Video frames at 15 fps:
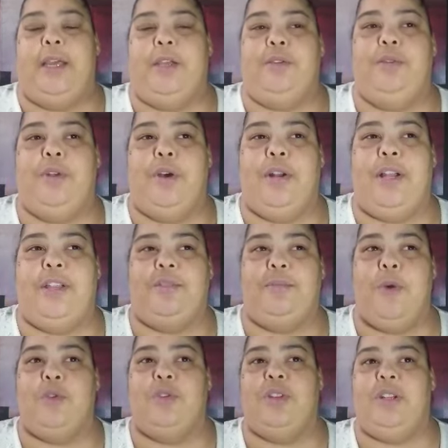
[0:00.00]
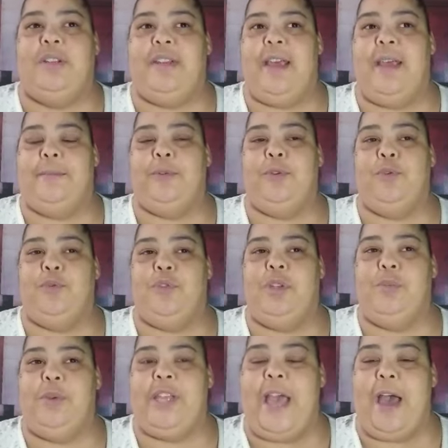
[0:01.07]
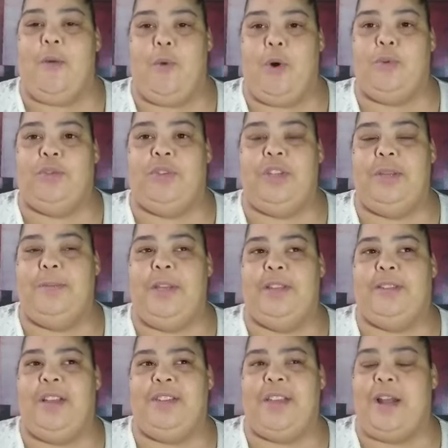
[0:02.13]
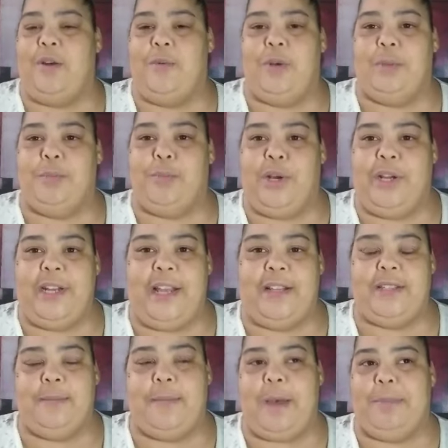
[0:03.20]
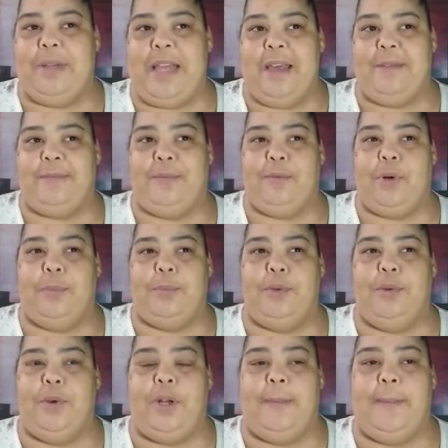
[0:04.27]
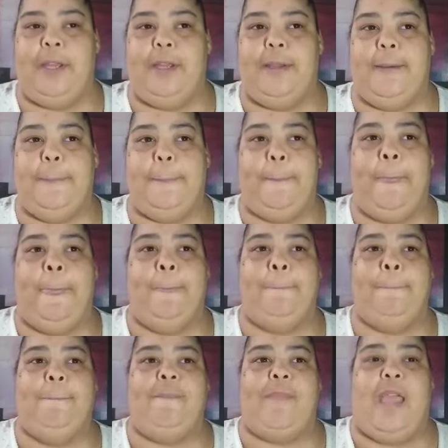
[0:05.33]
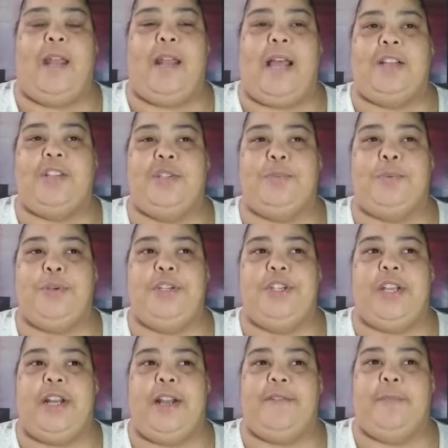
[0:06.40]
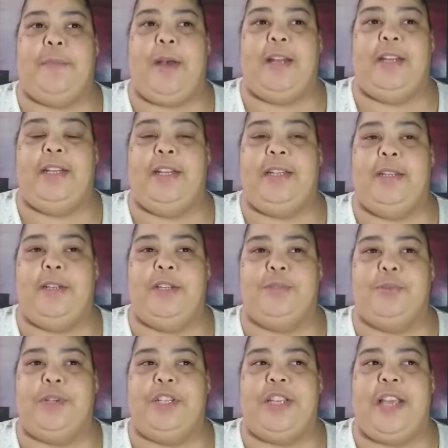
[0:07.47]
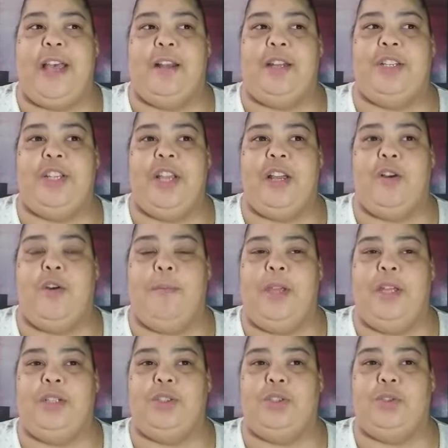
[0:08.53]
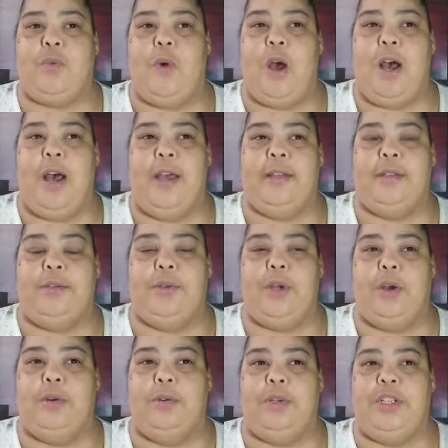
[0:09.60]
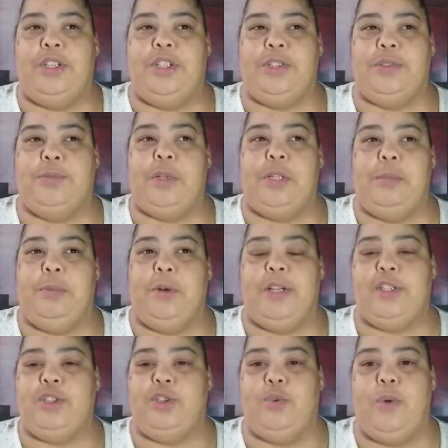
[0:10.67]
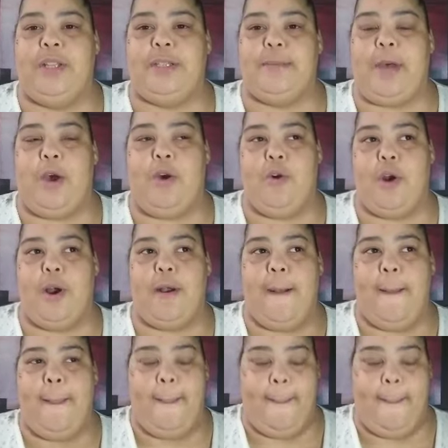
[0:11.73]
And, you know, that's most of the time, usually when y'all won't see me, it's because I don't want to bring that to my platform. You know what I mean? And I just appreciate everybody that does reach out and check on me in the squad. You know, it just really brings joy to my heart.